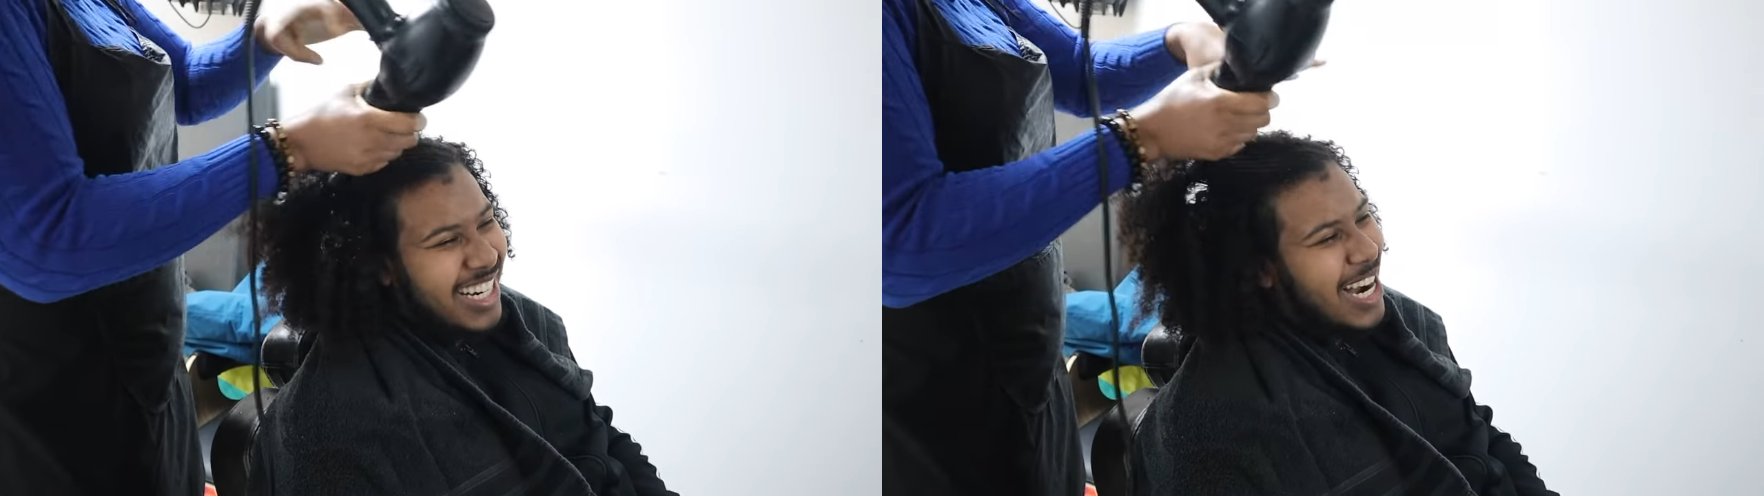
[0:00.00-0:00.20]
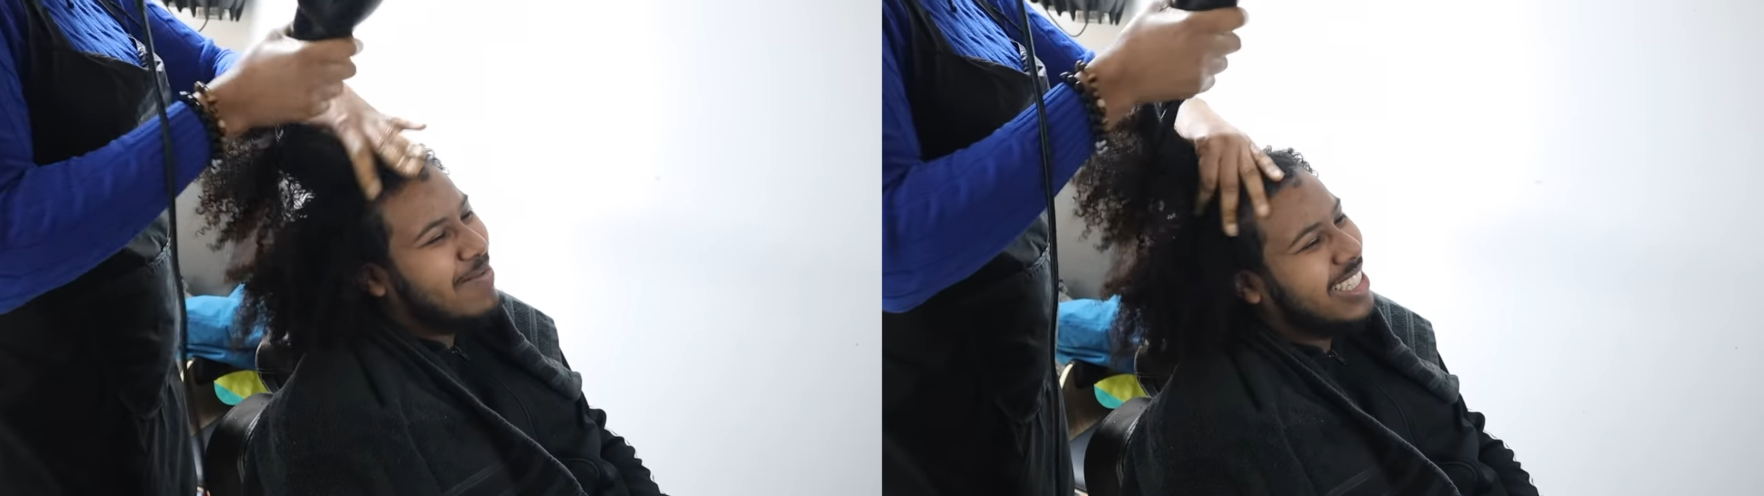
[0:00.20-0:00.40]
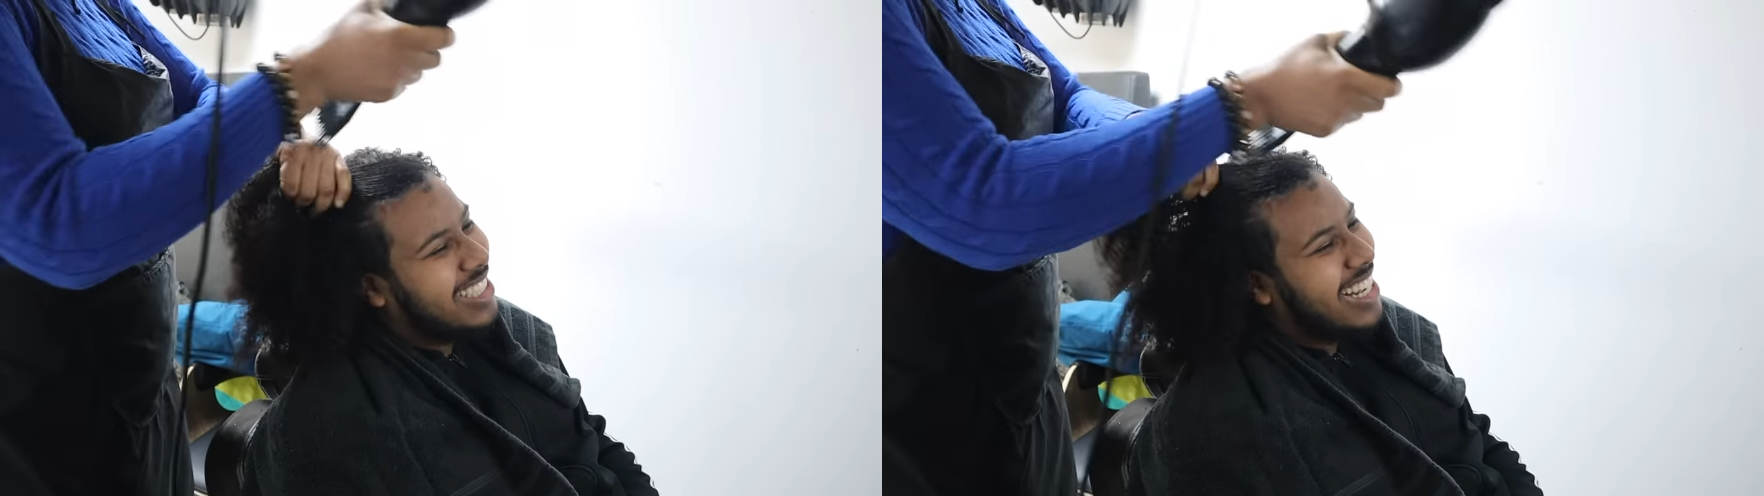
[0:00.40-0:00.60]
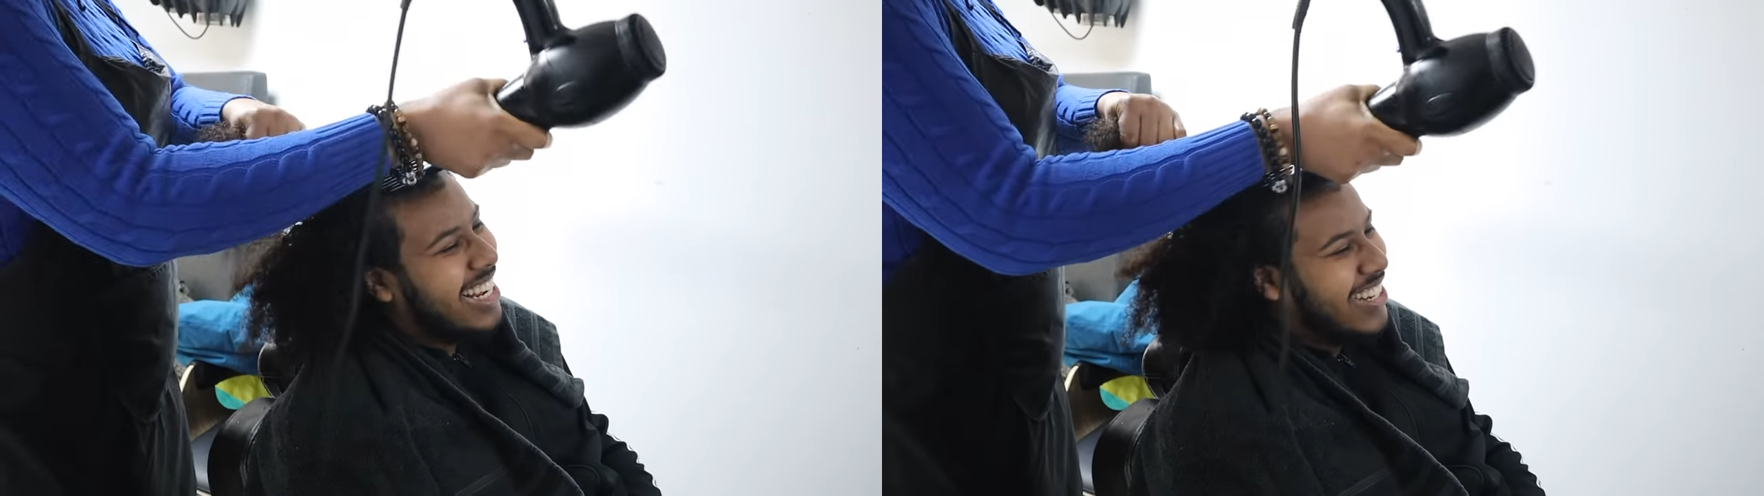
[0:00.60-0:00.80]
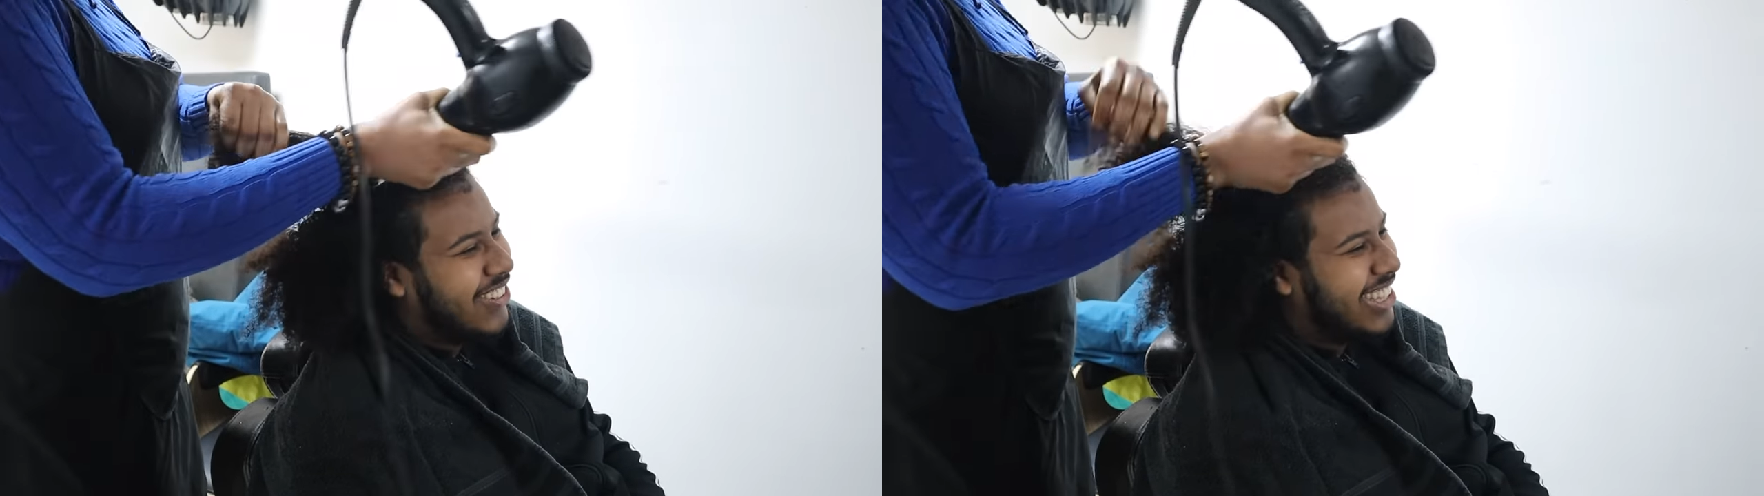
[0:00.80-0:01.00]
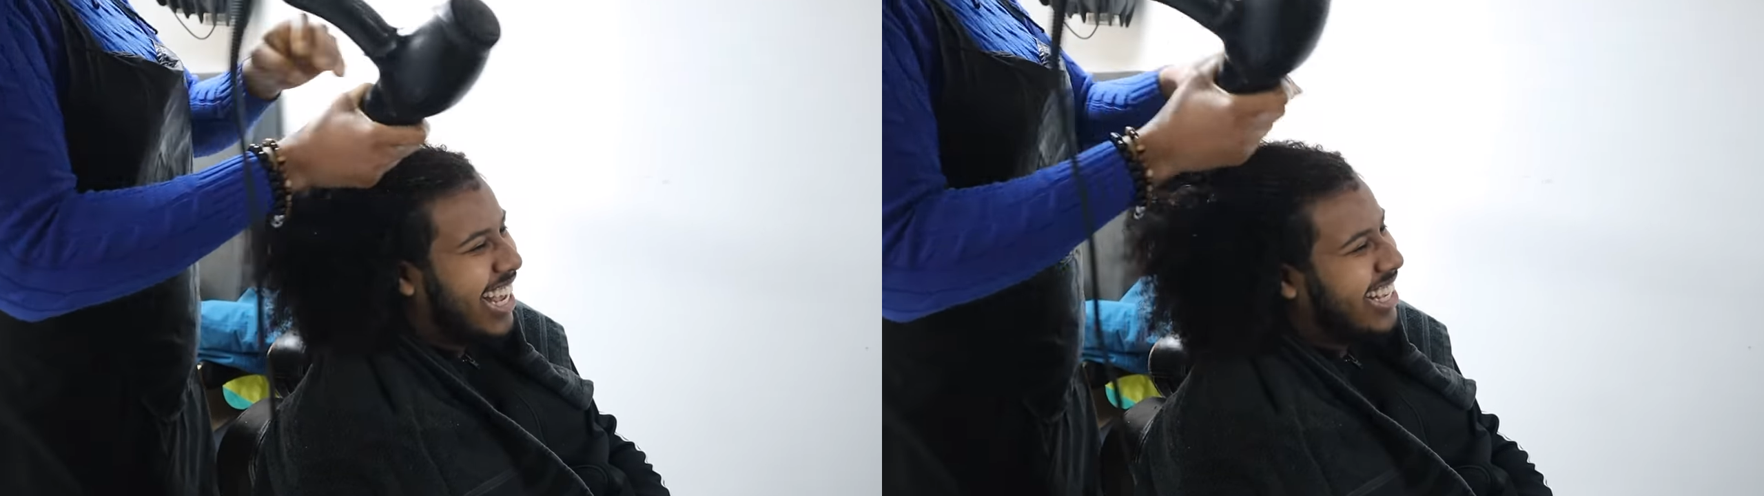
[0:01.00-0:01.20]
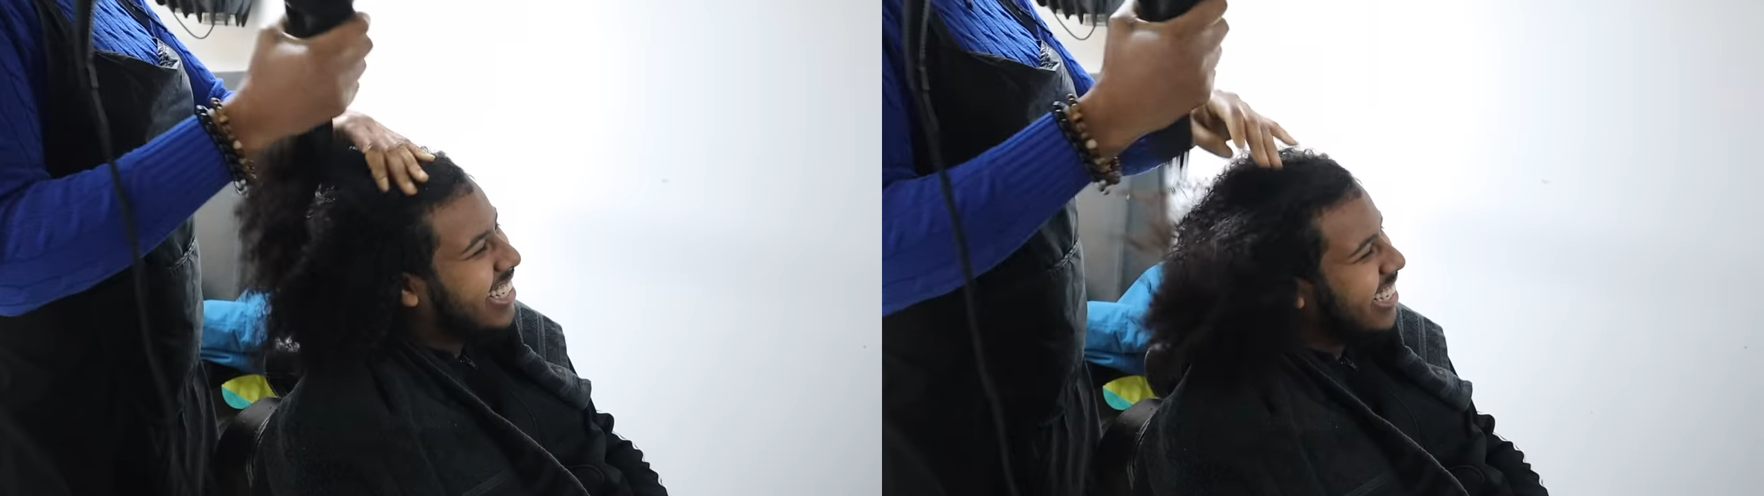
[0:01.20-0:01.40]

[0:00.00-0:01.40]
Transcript: I've been chilling all day.